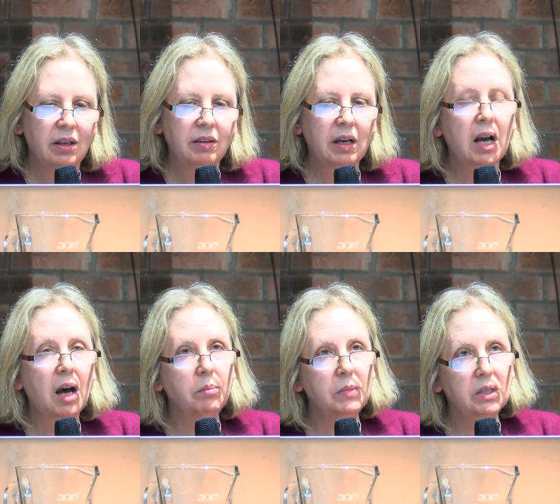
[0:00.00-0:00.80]
that
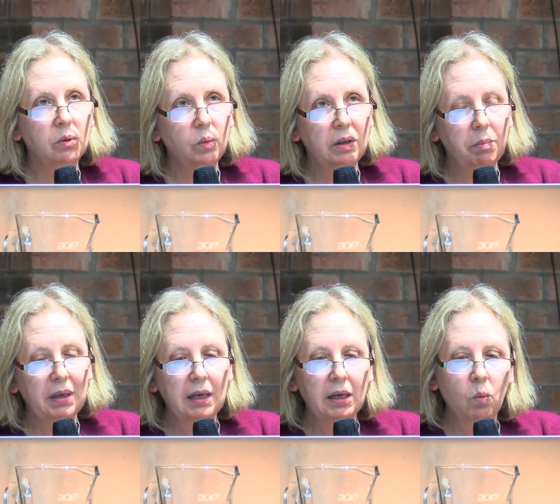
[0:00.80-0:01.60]
comes with
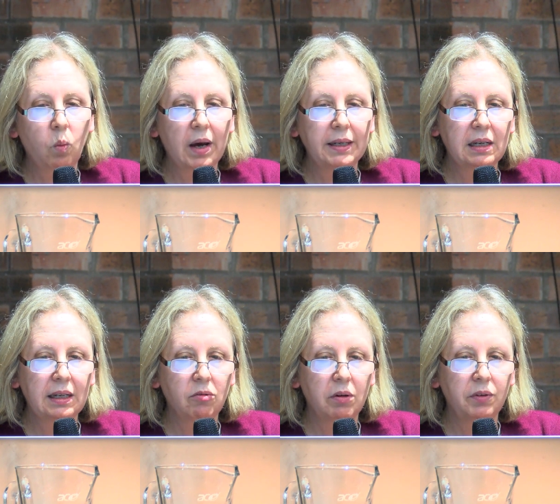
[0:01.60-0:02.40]
being
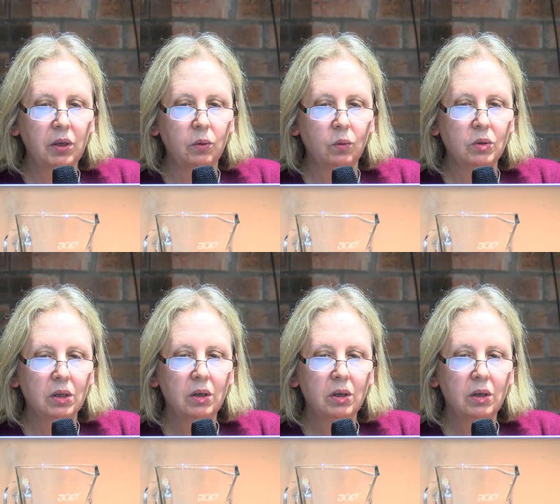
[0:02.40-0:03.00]
widely reviewed.